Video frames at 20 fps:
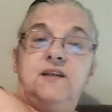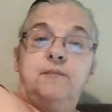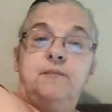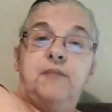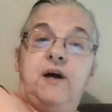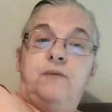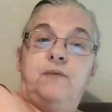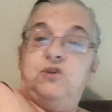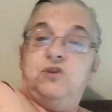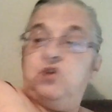them,
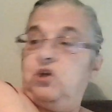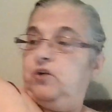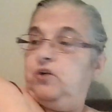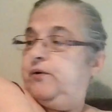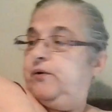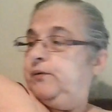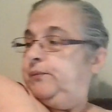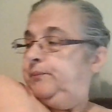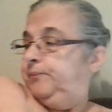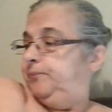I will show
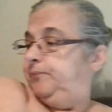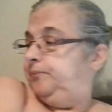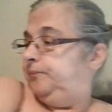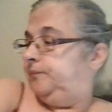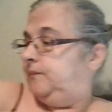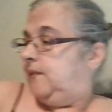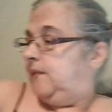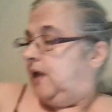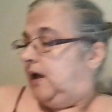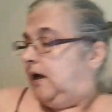you.
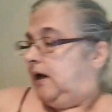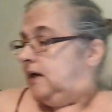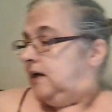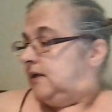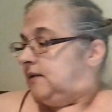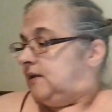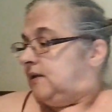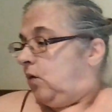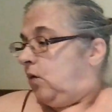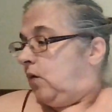
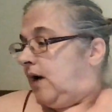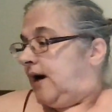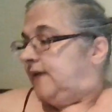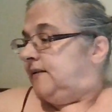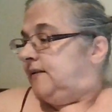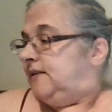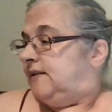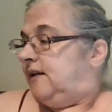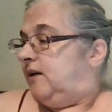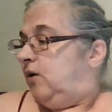So I
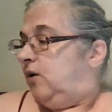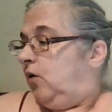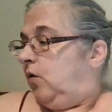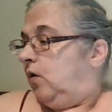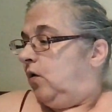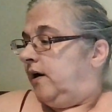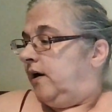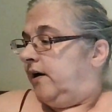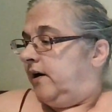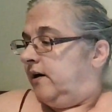did
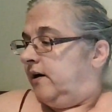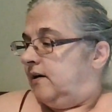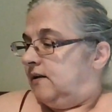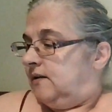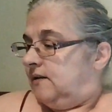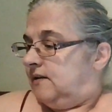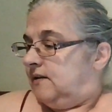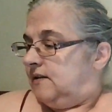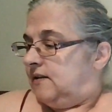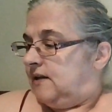order
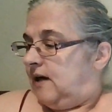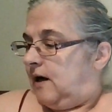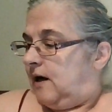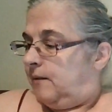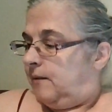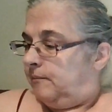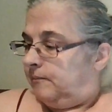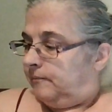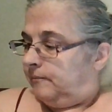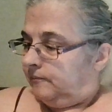
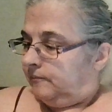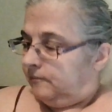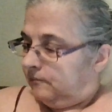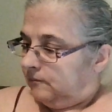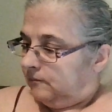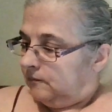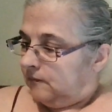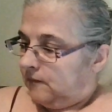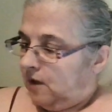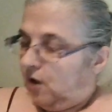some.
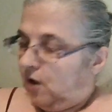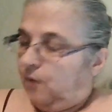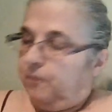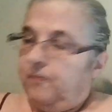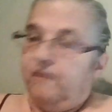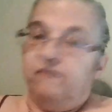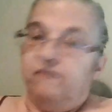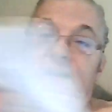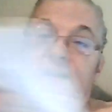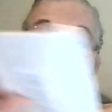Oh,
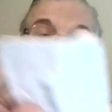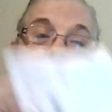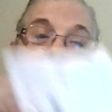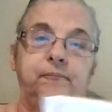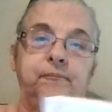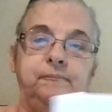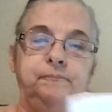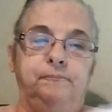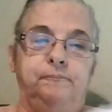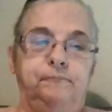found them.
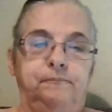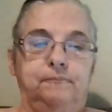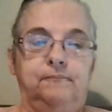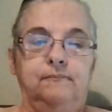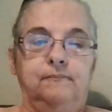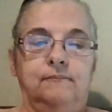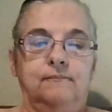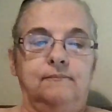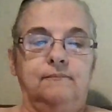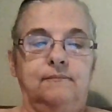
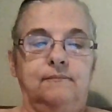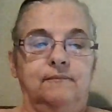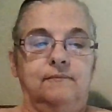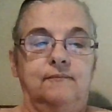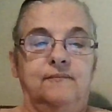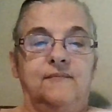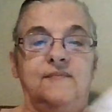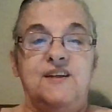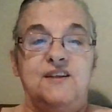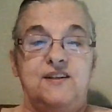
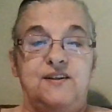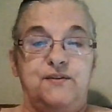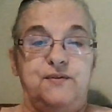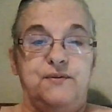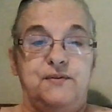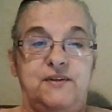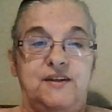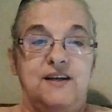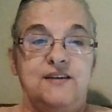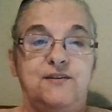This
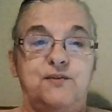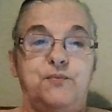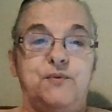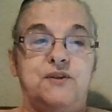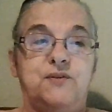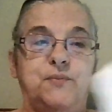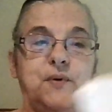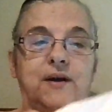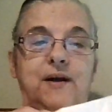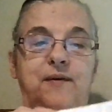this
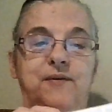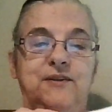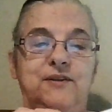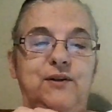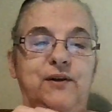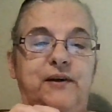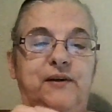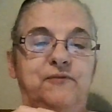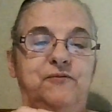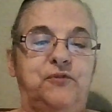was what I was
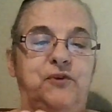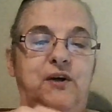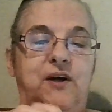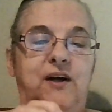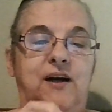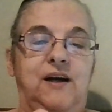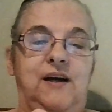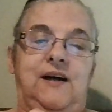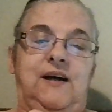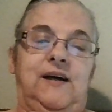looking for
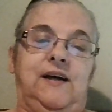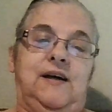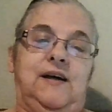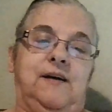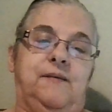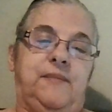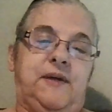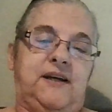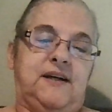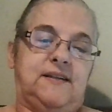
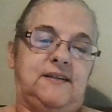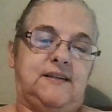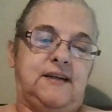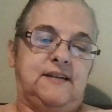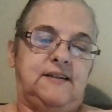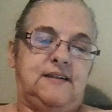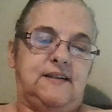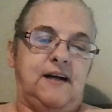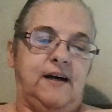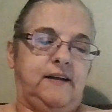because I
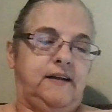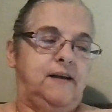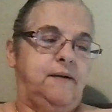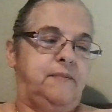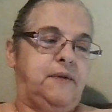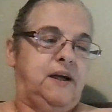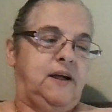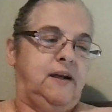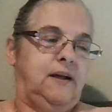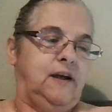stuck them
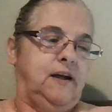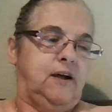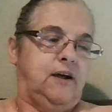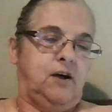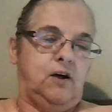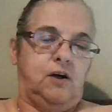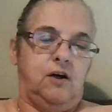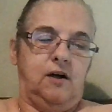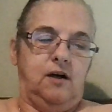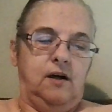in
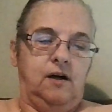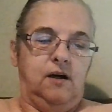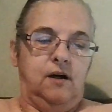here.